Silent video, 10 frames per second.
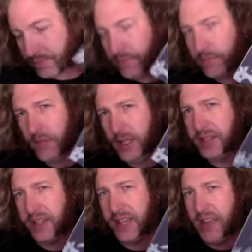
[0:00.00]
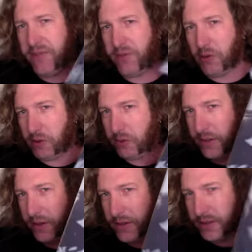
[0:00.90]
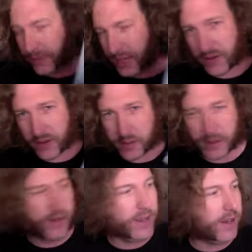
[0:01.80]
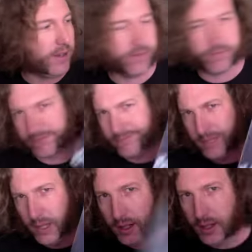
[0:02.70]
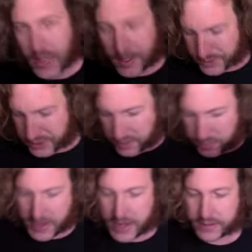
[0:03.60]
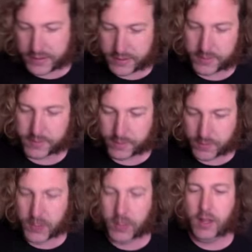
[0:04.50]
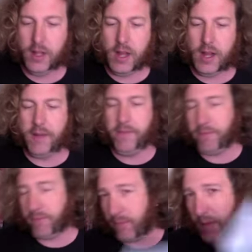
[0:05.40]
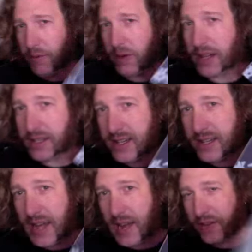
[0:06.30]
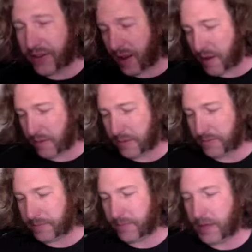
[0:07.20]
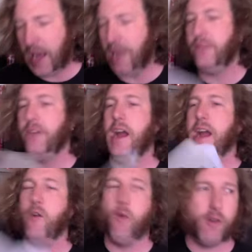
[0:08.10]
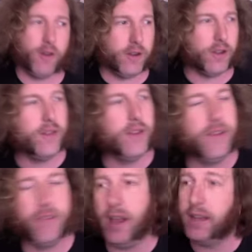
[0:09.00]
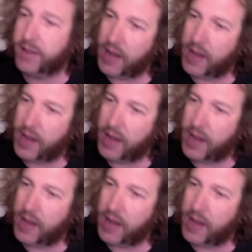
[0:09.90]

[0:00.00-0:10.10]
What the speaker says: is a gatefold with the original cover, but you know, I'm a cheap ass. I realized I didn't have this album after I ordered this next album.